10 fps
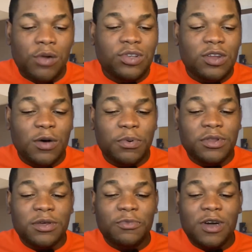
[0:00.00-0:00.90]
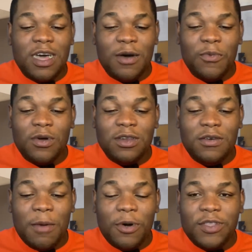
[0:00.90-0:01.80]
So don't put more than
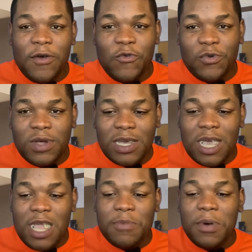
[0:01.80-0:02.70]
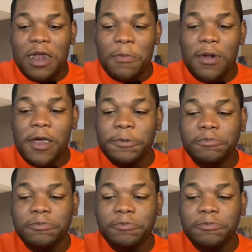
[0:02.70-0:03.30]
the amount of food you can eat on the plate.